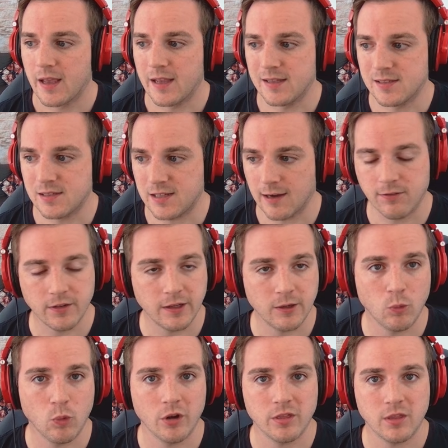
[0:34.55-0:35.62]
It's definitely
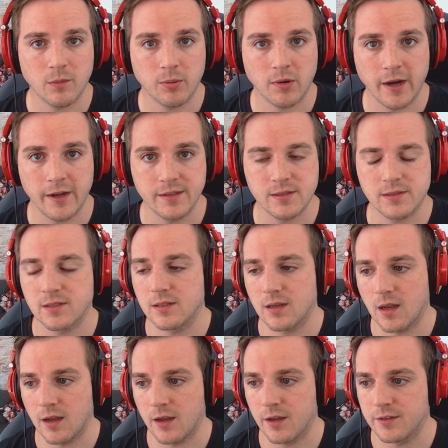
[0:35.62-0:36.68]
worth the price
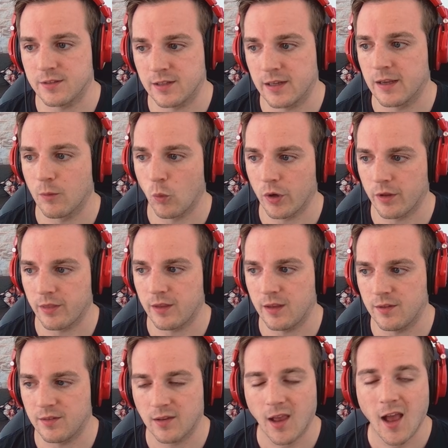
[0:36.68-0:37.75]
to get one of
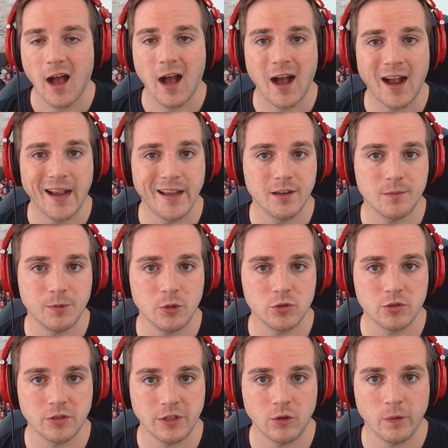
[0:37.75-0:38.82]
these. I end up
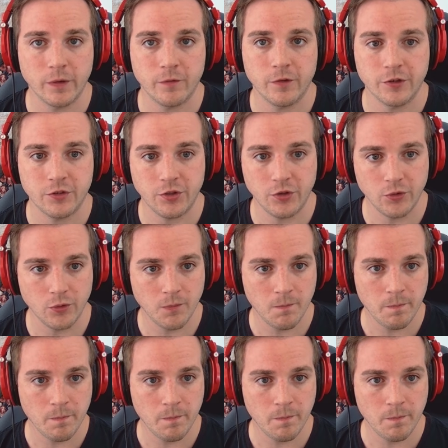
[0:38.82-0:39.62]
usually going for 2